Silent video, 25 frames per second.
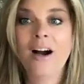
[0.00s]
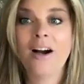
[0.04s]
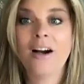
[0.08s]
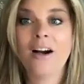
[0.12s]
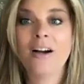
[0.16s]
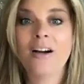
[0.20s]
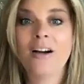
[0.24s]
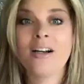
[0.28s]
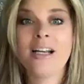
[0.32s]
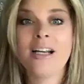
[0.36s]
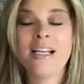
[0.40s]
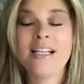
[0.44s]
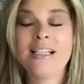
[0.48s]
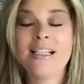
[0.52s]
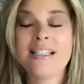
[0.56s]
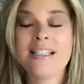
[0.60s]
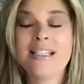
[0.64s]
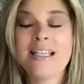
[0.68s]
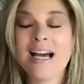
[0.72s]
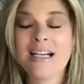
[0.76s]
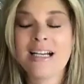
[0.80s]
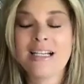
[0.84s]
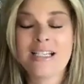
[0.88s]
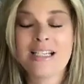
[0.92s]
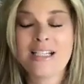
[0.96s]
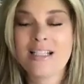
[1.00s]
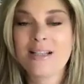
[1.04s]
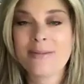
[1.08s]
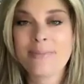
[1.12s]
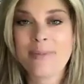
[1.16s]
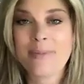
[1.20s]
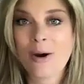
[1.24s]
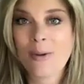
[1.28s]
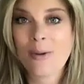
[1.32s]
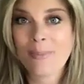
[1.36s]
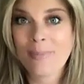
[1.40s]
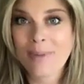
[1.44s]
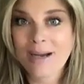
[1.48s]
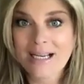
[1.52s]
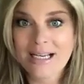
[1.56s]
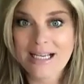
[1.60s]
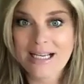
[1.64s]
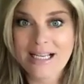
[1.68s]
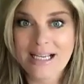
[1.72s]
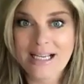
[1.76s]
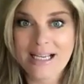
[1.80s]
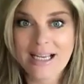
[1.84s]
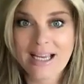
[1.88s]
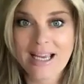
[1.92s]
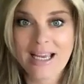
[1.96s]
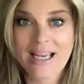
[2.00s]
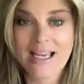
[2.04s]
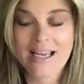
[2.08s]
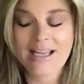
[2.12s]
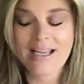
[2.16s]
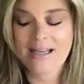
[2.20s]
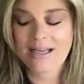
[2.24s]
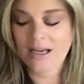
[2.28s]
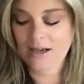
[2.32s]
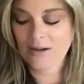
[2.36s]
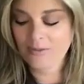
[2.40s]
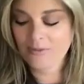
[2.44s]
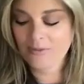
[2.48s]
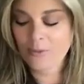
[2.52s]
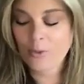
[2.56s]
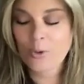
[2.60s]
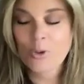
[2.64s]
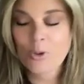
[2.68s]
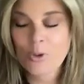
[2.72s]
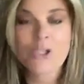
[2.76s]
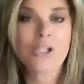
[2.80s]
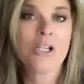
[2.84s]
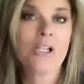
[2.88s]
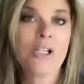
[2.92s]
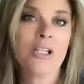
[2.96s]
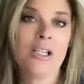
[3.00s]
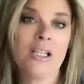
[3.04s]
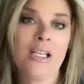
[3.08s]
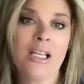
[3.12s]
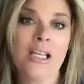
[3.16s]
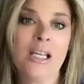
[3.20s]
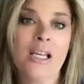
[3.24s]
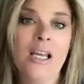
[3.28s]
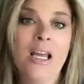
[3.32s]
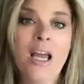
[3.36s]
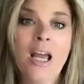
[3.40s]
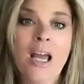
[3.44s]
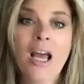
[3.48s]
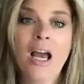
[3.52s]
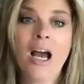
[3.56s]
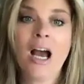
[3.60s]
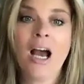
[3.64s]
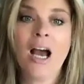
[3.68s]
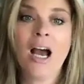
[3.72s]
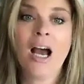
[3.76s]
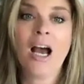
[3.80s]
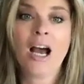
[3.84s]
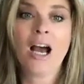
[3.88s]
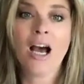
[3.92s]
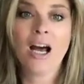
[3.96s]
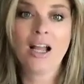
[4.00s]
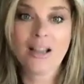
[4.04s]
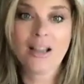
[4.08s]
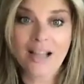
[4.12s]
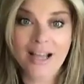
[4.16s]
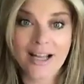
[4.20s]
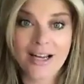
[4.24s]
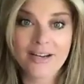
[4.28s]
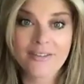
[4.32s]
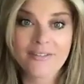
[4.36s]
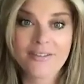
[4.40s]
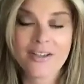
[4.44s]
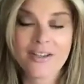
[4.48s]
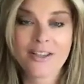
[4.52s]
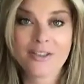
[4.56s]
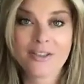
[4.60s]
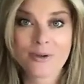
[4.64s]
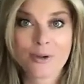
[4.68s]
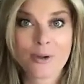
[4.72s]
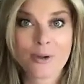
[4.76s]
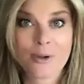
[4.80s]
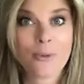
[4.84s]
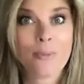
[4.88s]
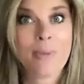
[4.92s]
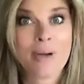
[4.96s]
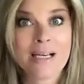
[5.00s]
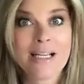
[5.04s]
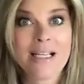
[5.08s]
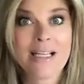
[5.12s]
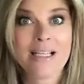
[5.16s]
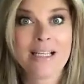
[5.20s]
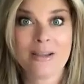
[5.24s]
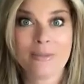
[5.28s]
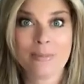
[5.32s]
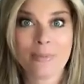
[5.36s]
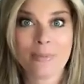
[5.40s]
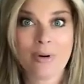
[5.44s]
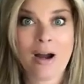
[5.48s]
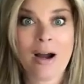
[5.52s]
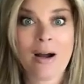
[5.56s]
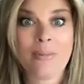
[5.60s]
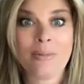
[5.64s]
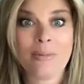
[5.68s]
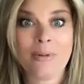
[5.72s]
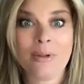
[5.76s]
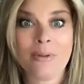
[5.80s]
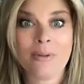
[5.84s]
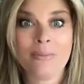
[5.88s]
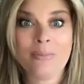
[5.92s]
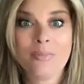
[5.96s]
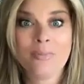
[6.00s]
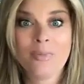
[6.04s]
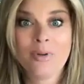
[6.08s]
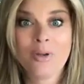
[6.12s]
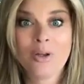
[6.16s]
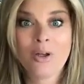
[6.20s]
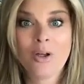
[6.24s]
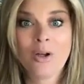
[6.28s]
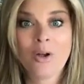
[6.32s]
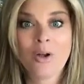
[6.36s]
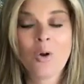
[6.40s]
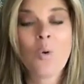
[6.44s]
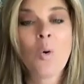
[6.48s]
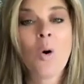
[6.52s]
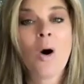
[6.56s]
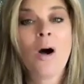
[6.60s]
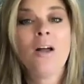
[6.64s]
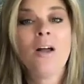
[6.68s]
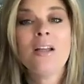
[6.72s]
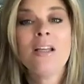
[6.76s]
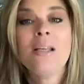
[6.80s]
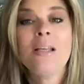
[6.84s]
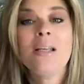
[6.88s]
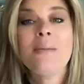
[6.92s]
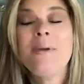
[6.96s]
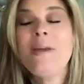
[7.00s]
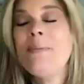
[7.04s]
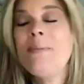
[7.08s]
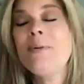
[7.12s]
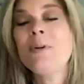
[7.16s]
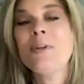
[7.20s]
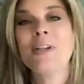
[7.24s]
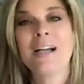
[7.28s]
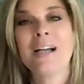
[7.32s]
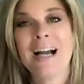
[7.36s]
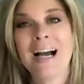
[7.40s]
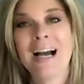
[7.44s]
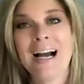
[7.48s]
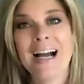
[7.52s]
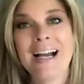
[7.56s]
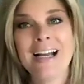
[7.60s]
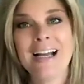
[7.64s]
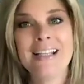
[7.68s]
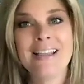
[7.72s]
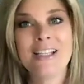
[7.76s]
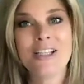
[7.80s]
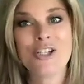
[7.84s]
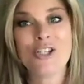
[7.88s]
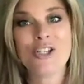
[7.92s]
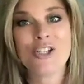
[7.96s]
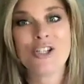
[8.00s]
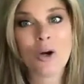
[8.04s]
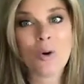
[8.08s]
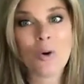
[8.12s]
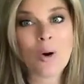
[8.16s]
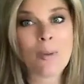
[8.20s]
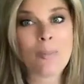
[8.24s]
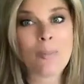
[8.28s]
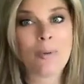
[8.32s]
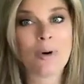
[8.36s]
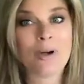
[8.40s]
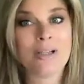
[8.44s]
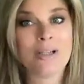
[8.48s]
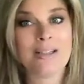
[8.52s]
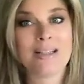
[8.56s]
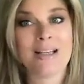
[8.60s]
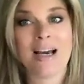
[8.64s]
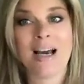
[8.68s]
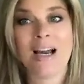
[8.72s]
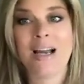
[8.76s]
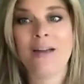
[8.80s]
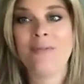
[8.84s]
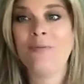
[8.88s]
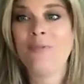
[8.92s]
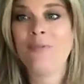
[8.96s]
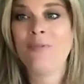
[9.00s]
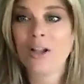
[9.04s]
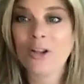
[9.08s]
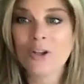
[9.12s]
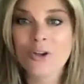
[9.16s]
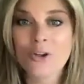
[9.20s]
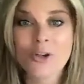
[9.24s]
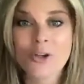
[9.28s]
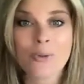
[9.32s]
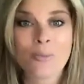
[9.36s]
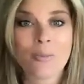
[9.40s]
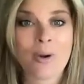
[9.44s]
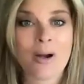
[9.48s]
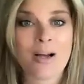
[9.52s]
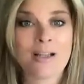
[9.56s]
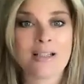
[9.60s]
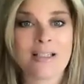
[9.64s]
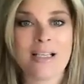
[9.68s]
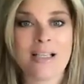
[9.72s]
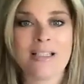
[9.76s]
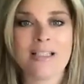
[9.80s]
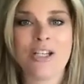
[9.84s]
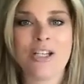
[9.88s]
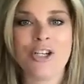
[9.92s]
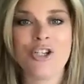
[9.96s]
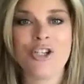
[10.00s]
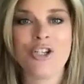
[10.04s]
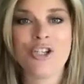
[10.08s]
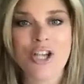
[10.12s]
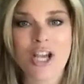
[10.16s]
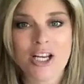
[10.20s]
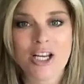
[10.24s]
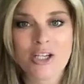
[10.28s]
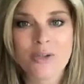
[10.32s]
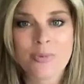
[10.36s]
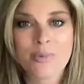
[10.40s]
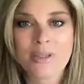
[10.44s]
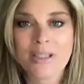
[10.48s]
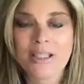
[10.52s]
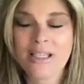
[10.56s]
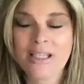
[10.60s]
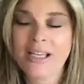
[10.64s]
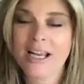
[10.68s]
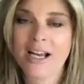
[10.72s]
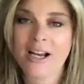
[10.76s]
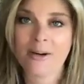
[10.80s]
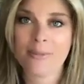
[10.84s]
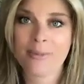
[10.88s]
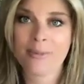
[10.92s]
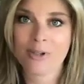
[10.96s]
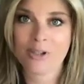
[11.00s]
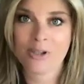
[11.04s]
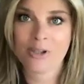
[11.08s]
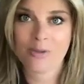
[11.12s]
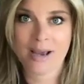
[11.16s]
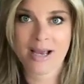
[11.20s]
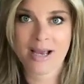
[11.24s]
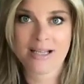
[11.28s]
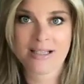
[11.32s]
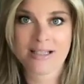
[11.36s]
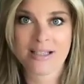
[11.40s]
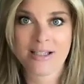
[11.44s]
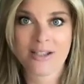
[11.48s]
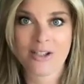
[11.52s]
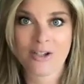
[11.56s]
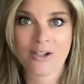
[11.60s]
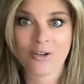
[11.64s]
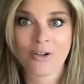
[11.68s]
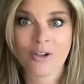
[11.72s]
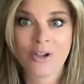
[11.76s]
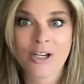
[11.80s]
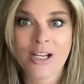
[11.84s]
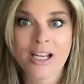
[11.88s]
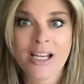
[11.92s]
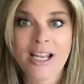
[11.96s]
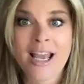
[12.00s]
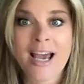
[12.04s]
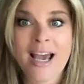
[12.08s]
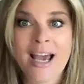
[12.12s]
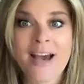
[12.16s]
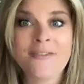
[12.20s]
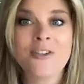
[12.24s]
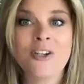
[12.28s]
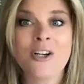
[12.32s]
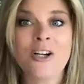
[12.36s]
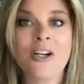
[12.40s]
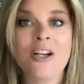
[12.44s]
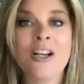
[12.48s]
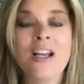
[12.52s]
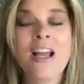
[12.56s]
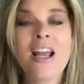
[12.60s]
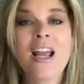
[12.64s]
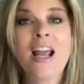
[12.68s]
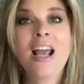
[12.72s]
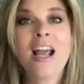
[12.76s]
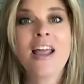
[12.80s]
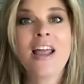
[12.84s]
are it's not just about money. And unfortunately, a lot of you throw money at the problem. Quality people, the kind that show up on time, follow your process, and genuinely care about the pets that they're looking after,